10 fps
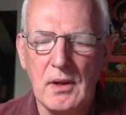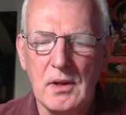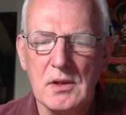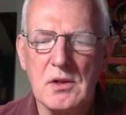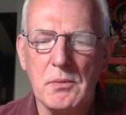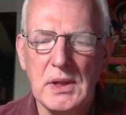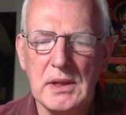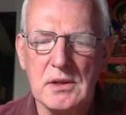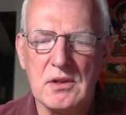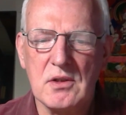So really,
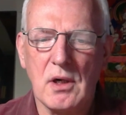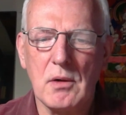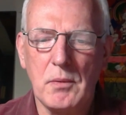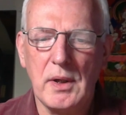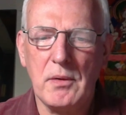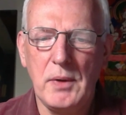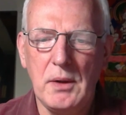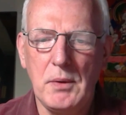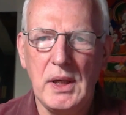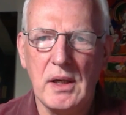to start with,
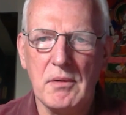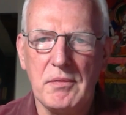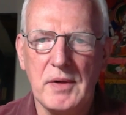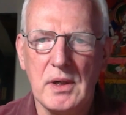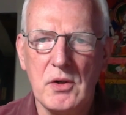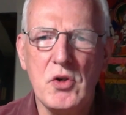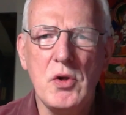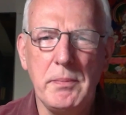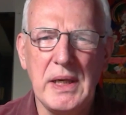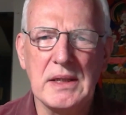we have
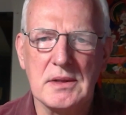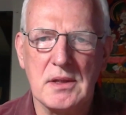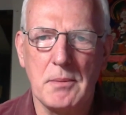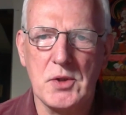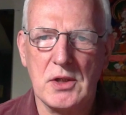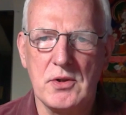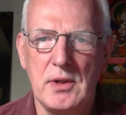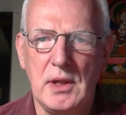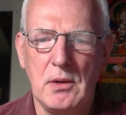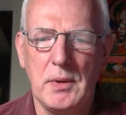two main subjects to
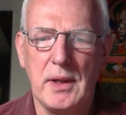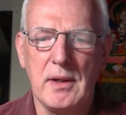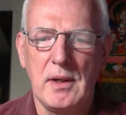deal with.